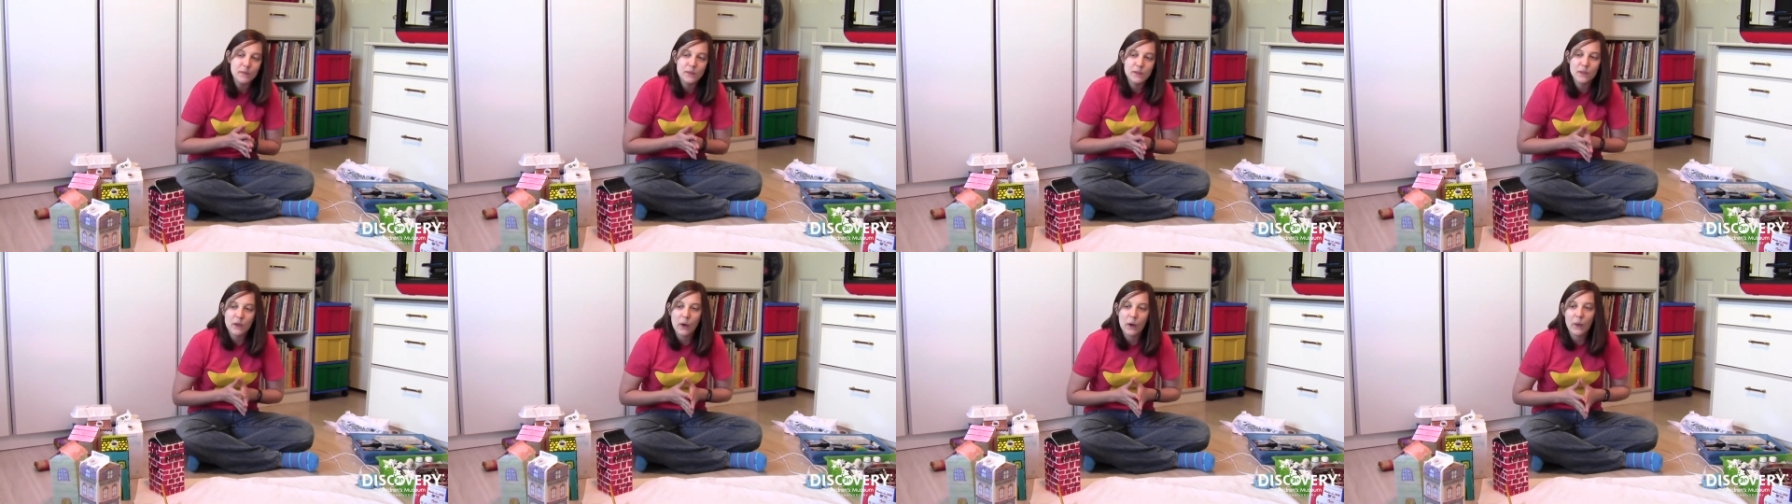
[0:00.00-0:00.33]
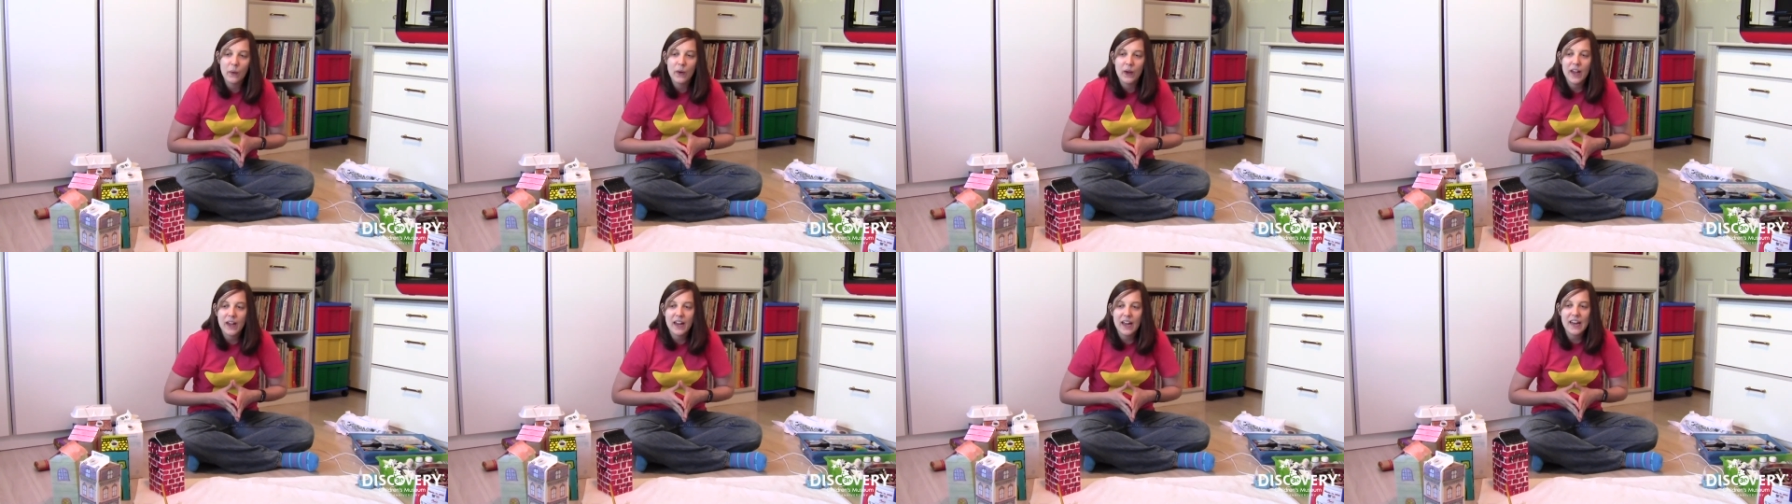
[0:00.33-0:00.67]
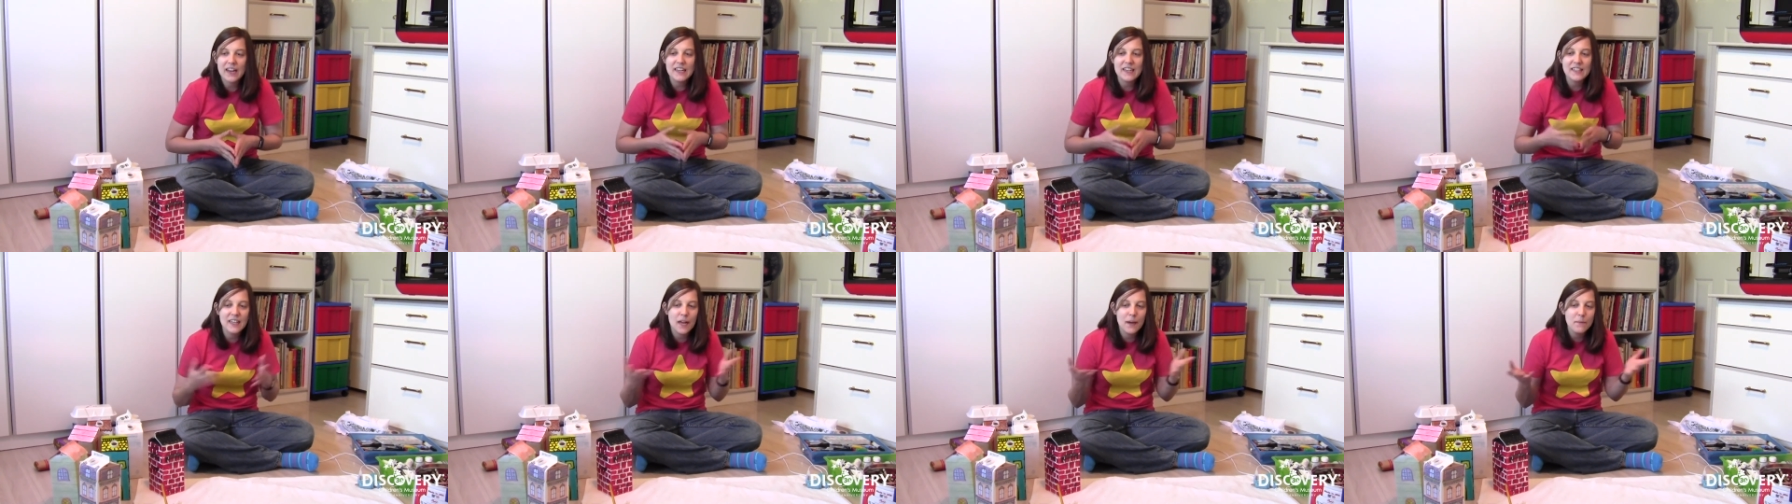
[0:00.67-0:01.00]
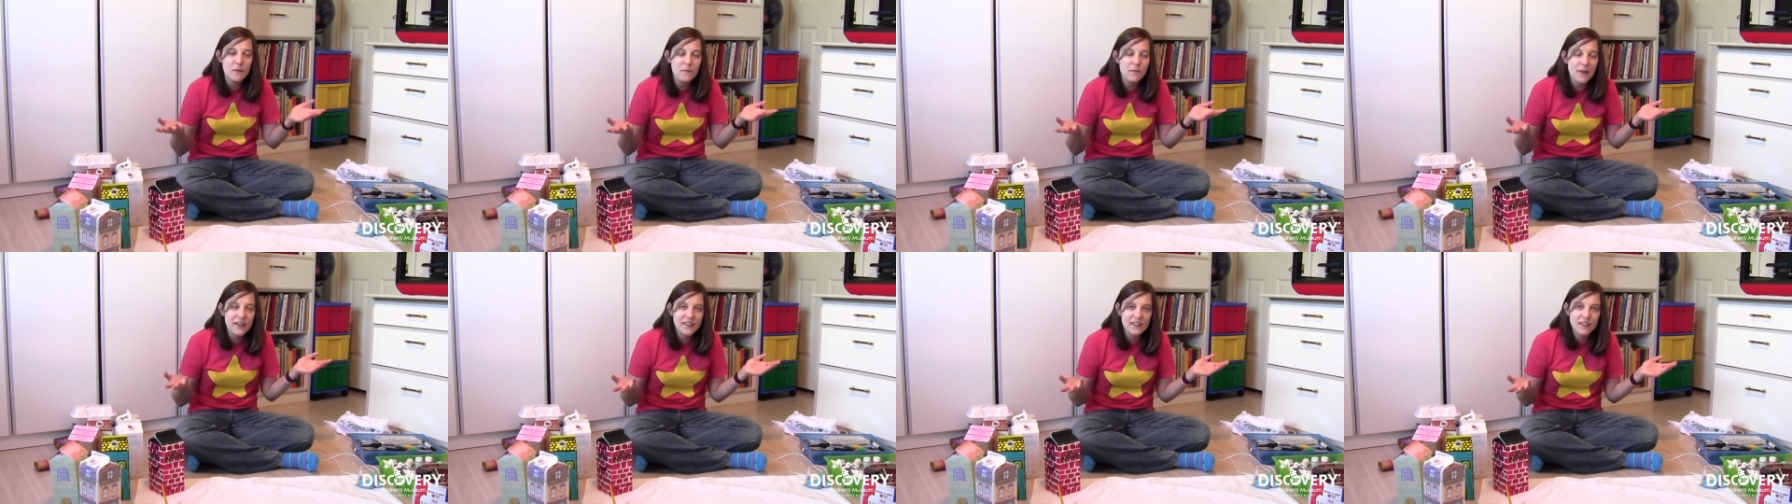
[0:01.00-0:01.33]
So anytime
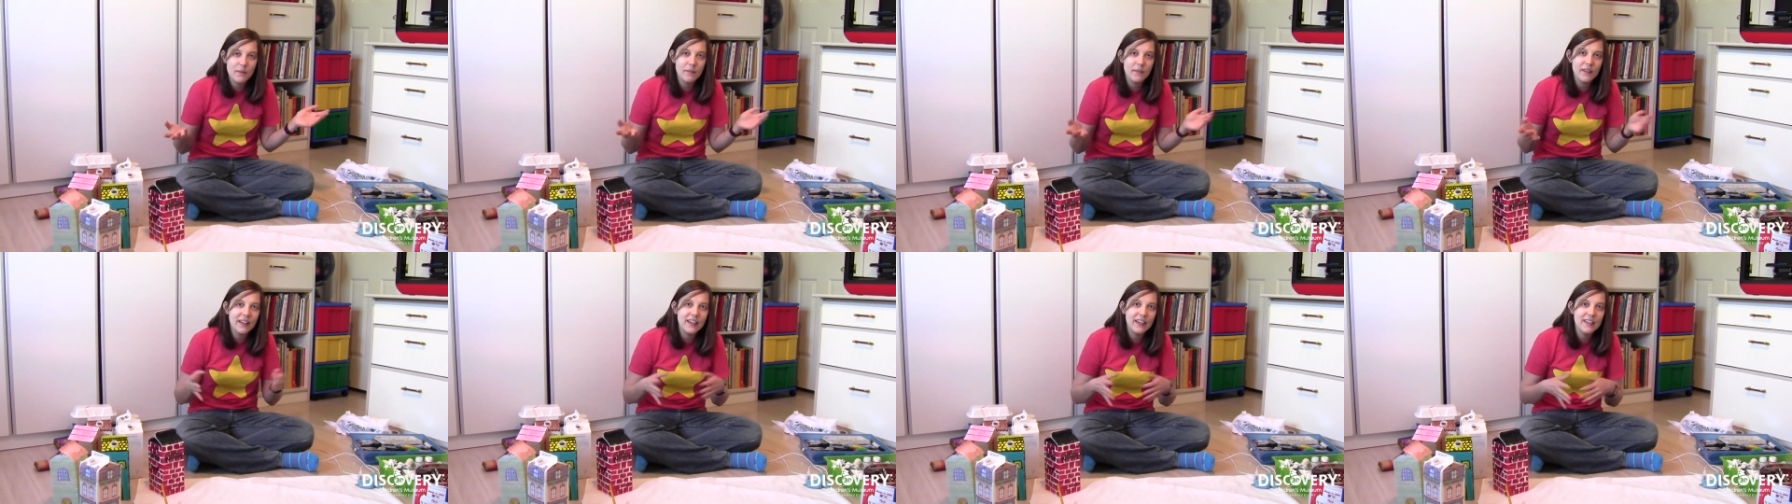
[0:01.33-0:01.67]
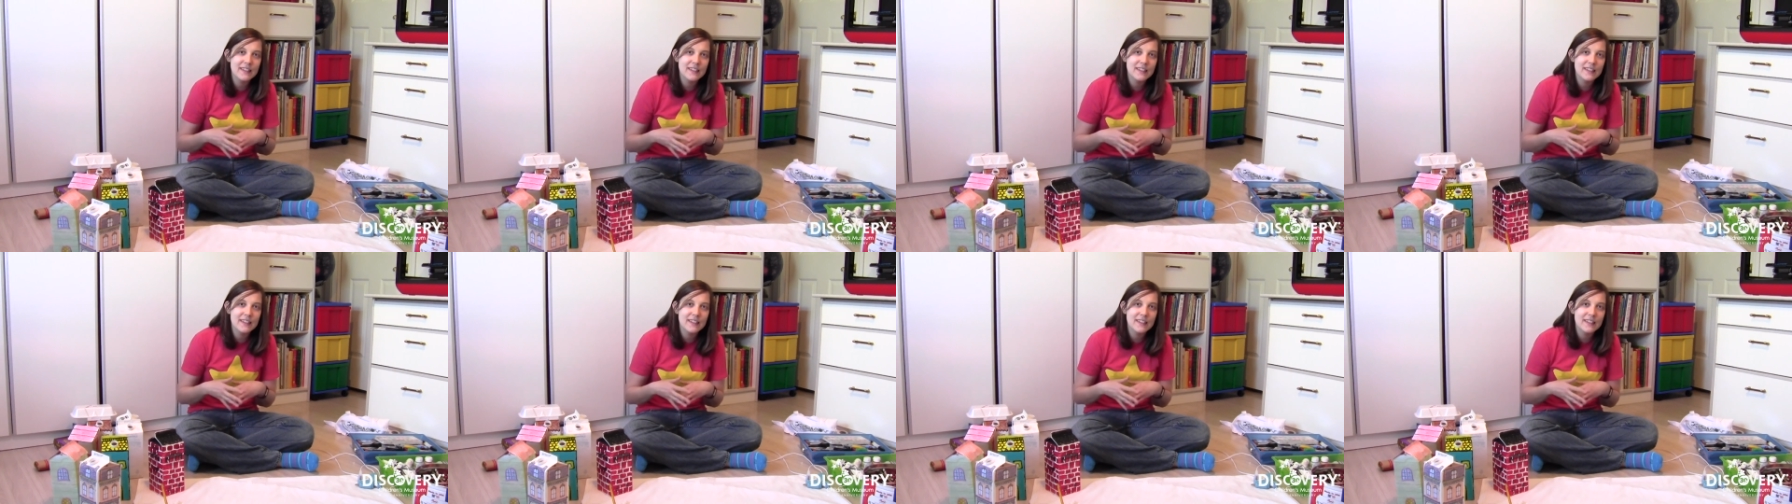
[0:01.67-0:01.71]
you make something,